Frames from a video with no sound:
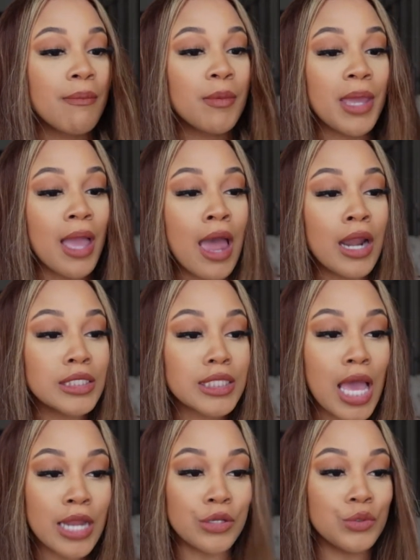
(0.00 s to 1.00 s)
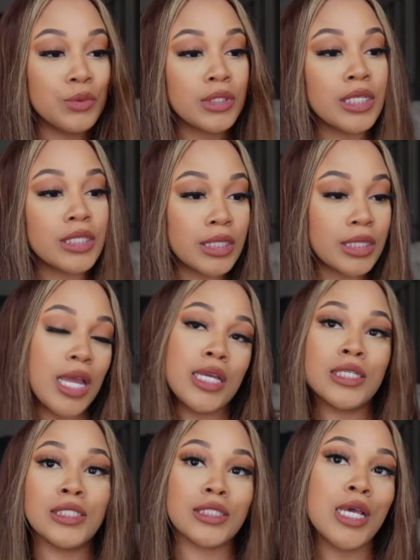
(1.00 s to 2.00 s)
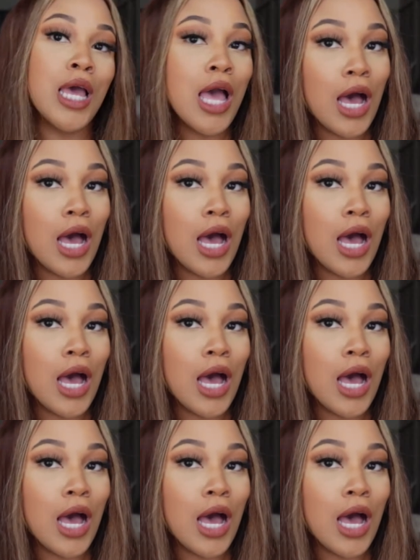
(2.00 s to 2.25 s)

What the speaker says: I'm gonna be honest, I do think that is